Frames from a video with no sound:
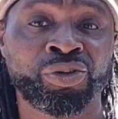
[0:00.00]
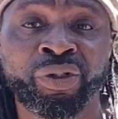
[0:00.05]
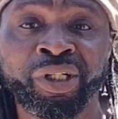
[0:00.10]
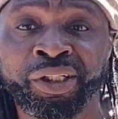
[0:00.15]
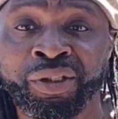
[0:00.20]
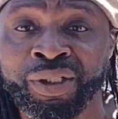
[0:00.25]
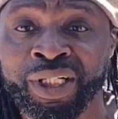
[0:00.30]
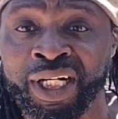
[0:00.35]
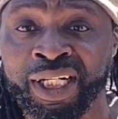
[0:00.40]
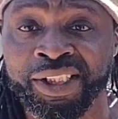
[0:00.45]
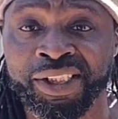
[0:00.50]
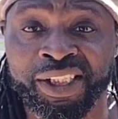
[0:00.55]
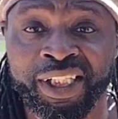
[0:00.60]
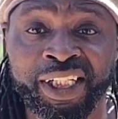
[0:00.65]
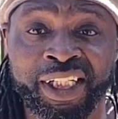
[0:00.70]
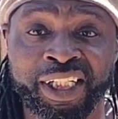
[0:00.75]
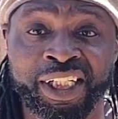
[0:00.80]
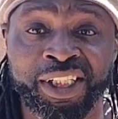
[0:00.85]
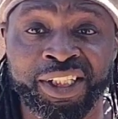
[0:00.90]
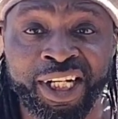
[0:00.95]
enjoy you guys
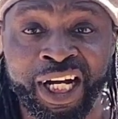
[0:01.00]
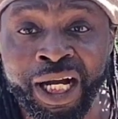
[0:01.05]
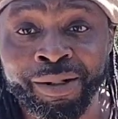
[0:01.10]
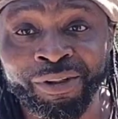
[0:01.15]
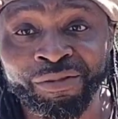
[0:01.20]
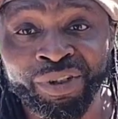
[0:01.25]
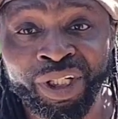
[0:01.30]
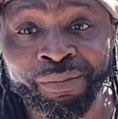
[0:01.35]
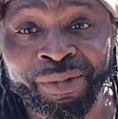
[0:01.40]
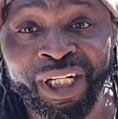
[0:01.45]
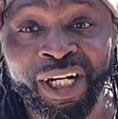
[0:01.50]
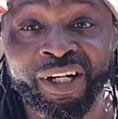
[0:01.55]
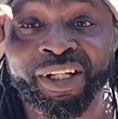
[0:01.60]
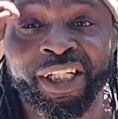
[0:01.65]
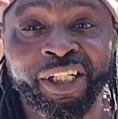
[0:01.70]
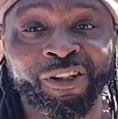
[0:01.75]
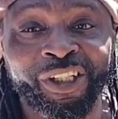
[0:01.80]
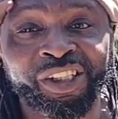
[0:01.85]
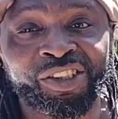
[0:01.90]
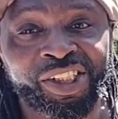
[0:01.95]
taking the time of coming
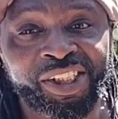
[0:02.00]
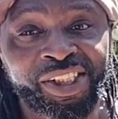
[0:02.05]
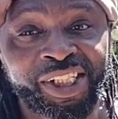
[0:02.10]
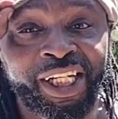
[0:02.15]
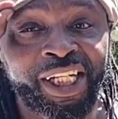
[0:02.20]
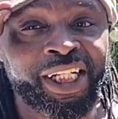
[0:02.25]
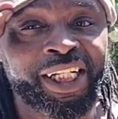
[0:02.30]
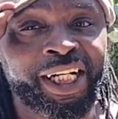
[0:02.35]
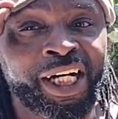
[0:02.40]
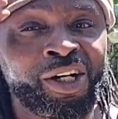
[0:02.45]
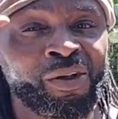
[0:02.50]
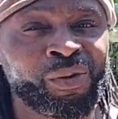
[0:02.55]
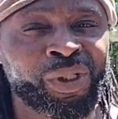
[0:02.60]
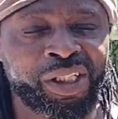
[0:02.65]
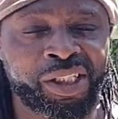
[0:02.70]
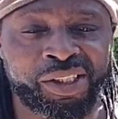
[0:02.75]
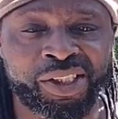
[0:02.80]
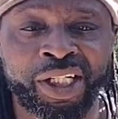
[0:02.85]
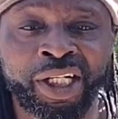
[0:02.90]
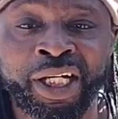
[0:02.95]
out here and just hanging
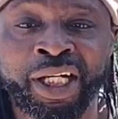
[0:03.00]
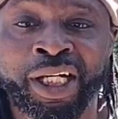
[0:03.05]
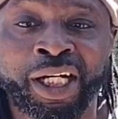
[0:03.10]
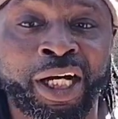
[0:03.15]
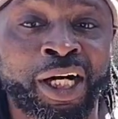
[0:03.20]
out with us.